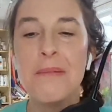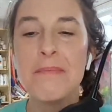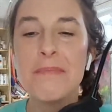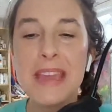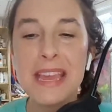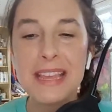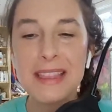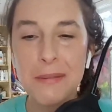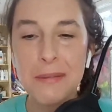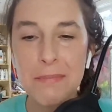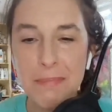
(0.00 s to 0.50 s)

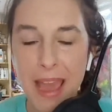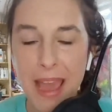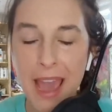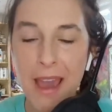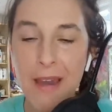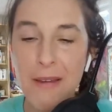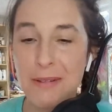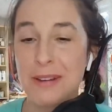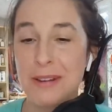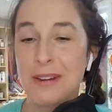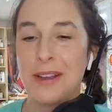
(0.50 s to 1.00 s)
make the
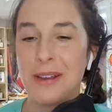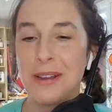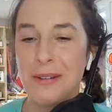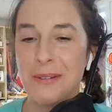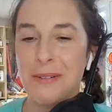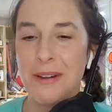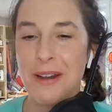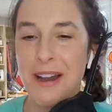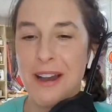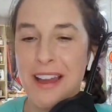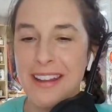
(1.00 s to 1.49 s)
power go
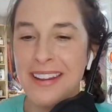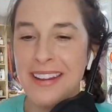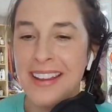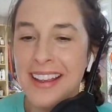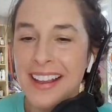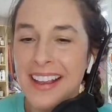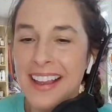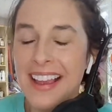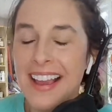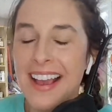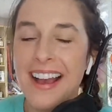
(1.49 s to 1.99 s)
on.
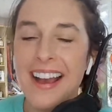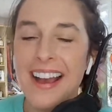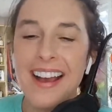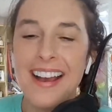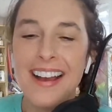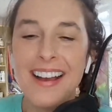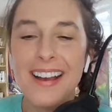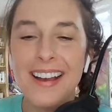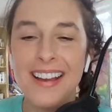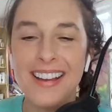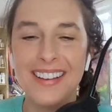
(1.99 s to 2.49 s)

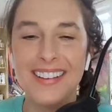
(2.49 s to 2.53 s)
Uh